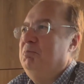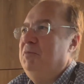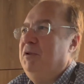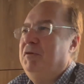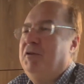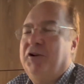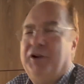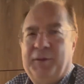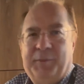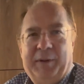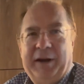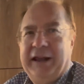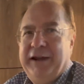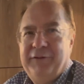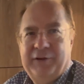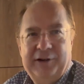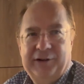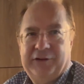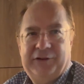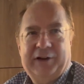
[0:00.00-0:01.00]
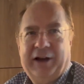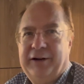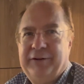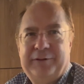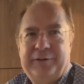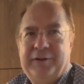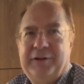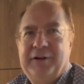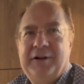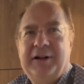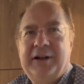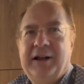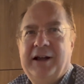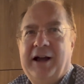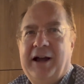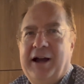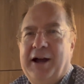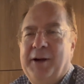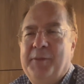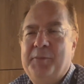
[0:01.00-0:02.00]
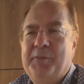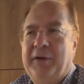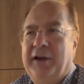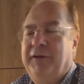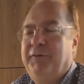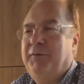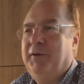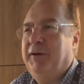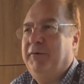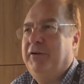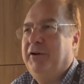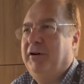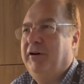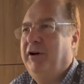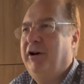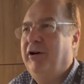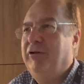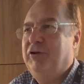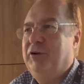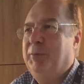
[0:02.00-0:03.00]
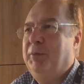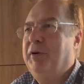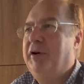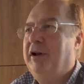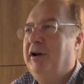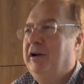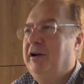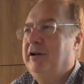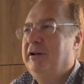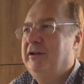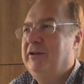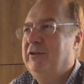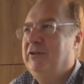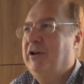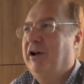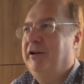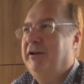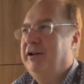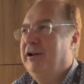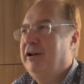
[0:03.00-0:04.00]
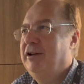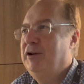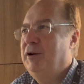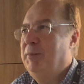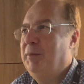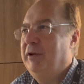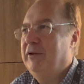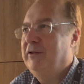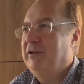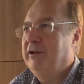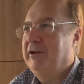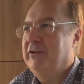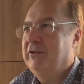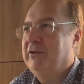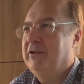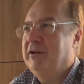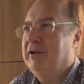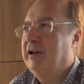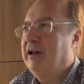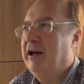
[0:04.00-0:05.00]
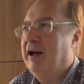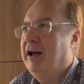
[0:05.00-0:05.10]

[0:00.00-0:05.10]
You've got to believe in yourself. If you're an entrepreneur and starting a new business,